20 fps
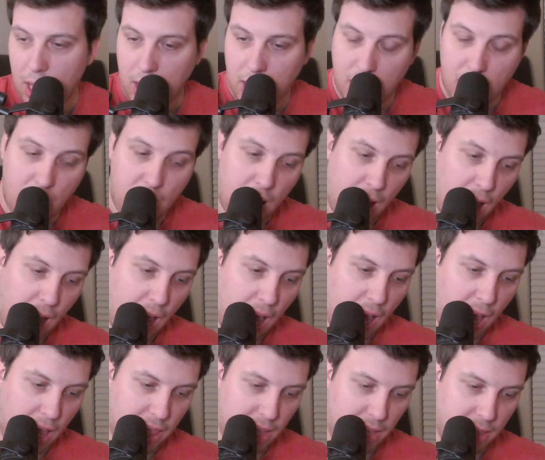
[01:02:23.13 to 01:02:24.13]

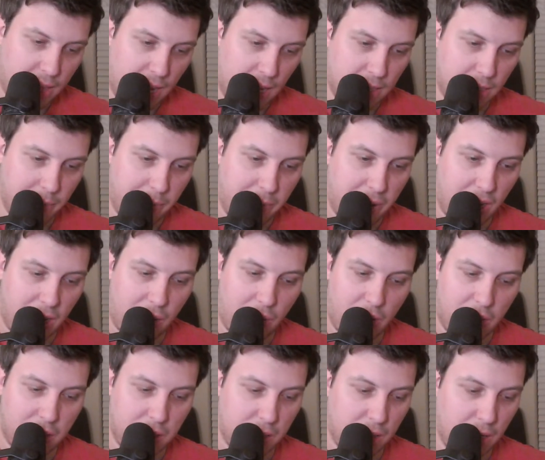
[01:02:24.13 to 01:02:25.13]
Yeah, I think that's a big
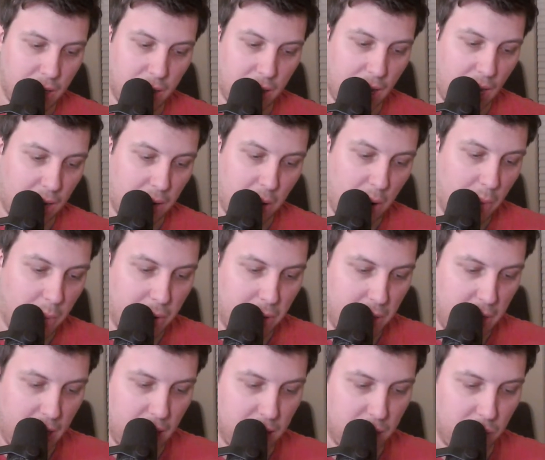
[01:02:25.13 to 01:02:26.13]
question that
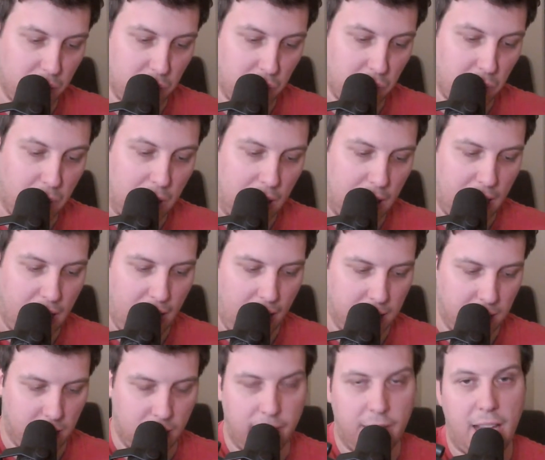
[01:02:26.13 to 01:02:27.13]
nobody has really
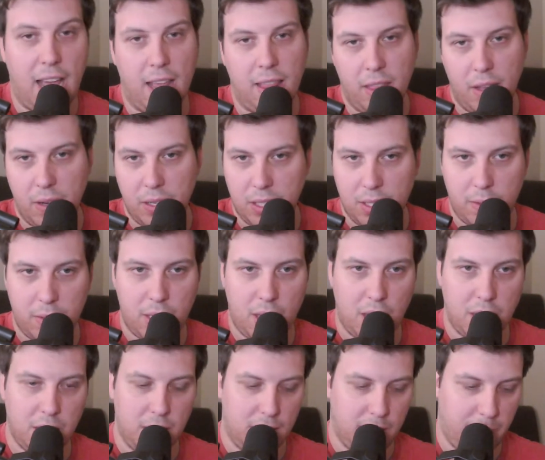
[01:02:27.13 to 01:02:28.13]
answered. Again, there's
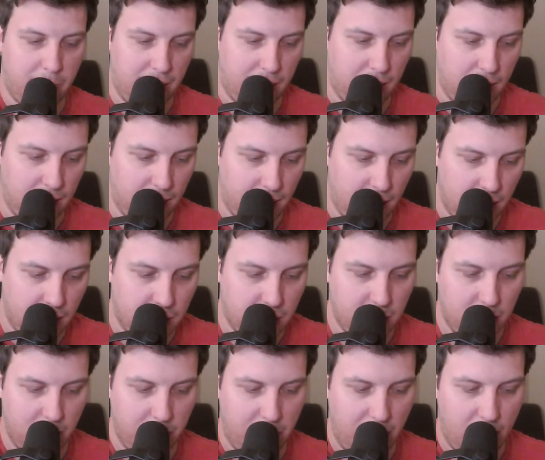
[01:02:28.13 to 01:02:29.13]
tons of
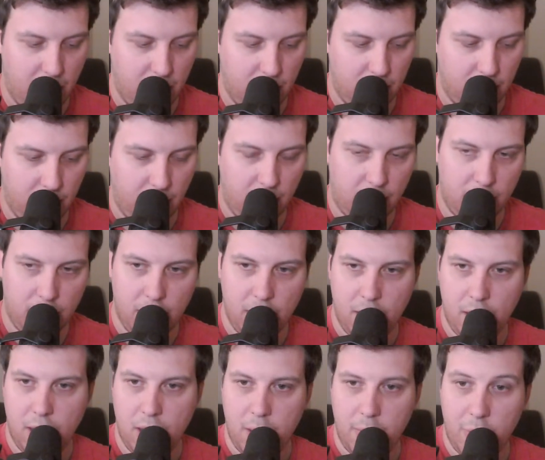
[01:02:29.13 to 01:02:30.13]
speculation about it.
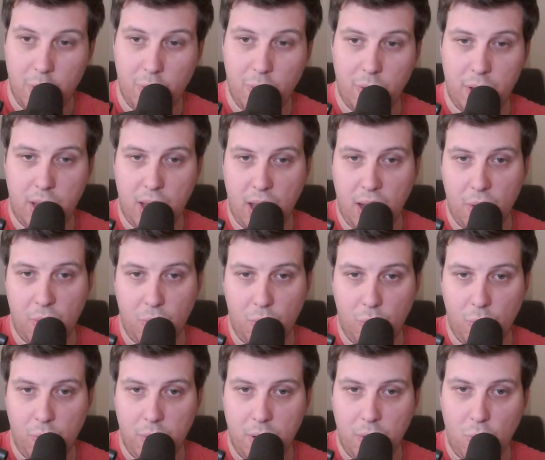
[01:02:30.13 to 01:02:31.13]
But yeah,
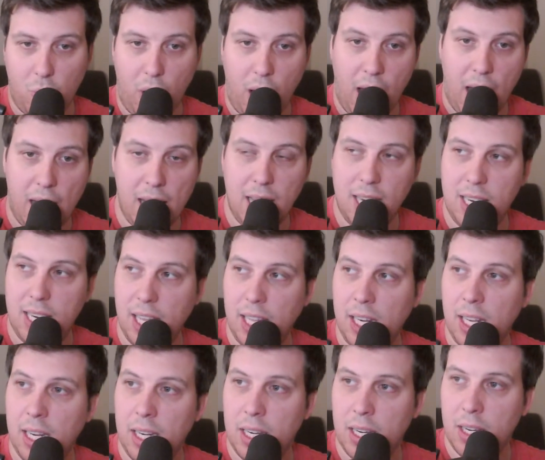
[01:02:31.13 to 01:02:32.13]
why
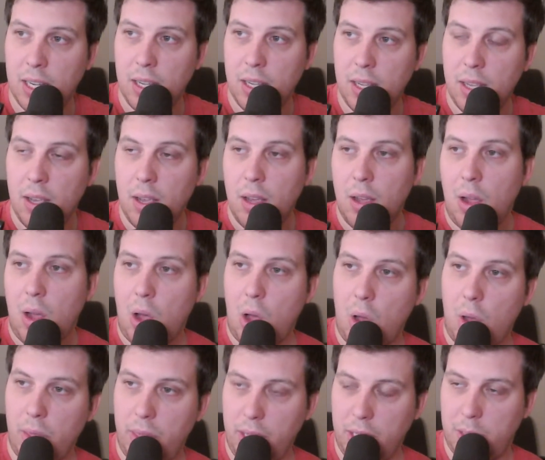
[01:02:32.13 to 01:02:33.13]
didn't
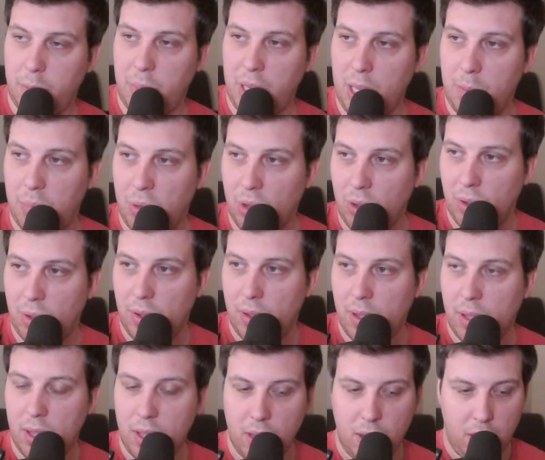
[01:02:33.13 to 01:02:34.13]
all these people
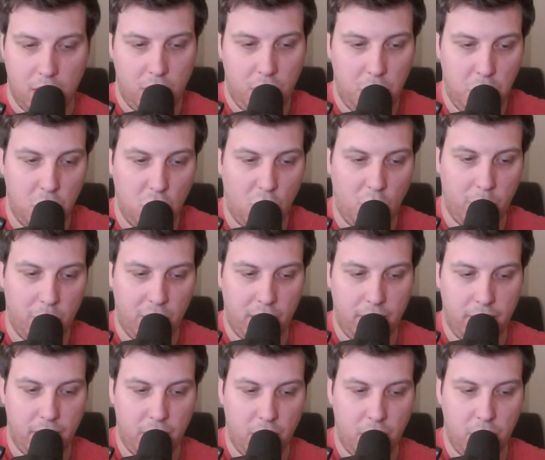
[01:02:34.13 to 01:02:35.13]
who
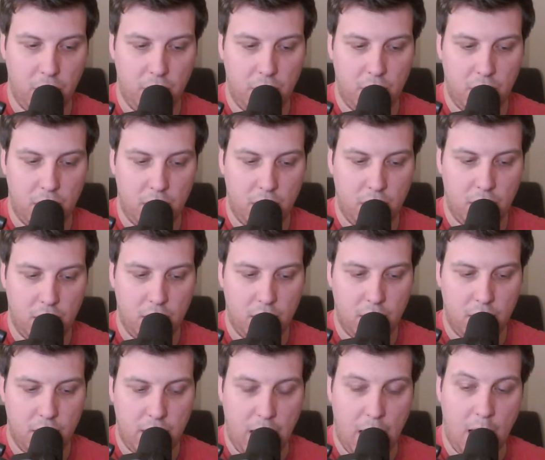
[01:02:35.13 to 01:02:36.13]
normally vote
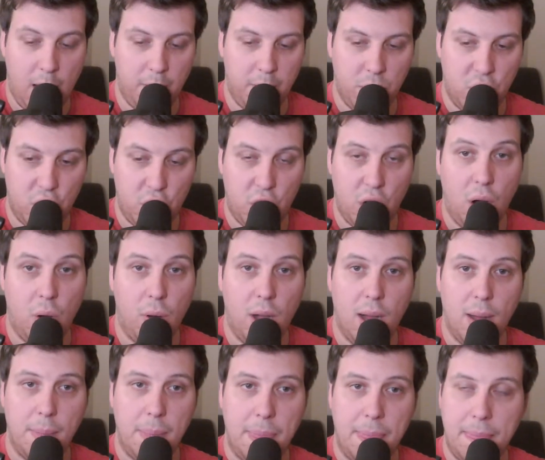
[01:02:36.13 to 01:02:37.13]
Dem show
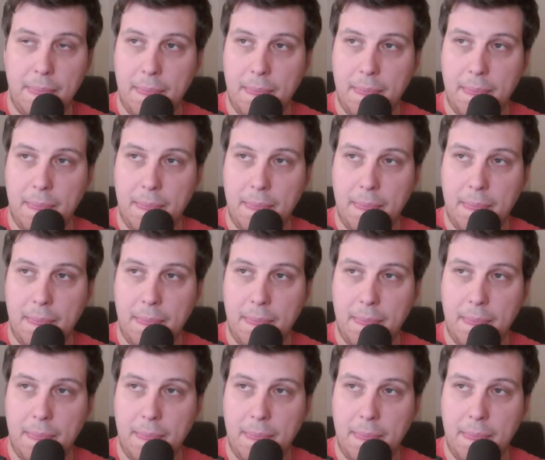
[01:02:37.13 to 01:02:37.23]
up?